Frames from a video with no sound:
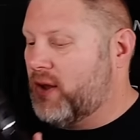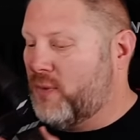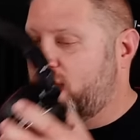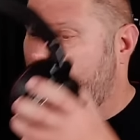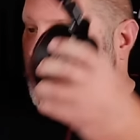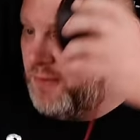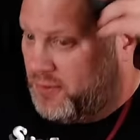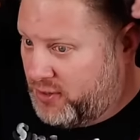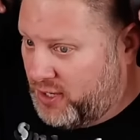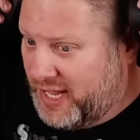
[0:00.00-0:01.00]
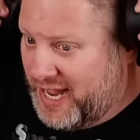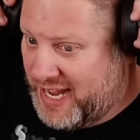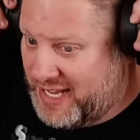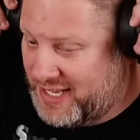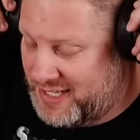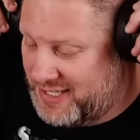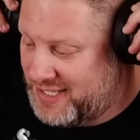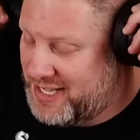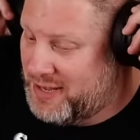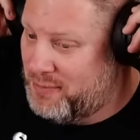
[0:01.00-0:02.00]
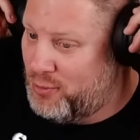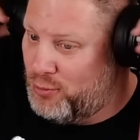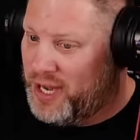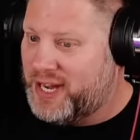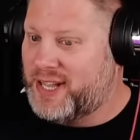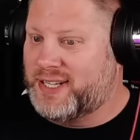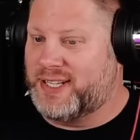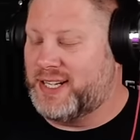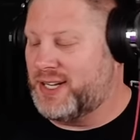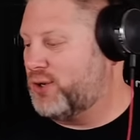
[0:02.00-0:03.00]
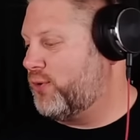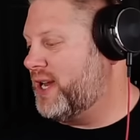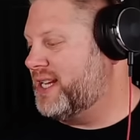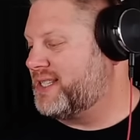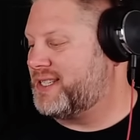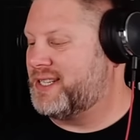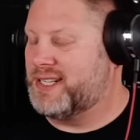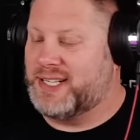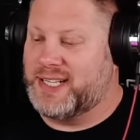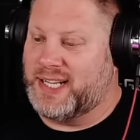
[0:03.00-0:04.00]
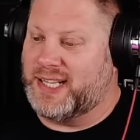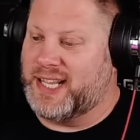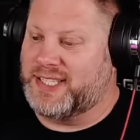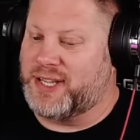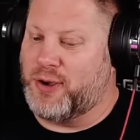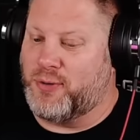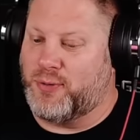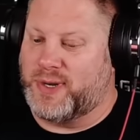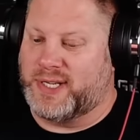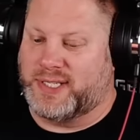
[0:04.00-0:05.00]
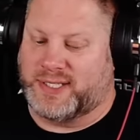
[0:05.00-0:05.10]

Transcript: Without further delay, Marina, Greece, let's go.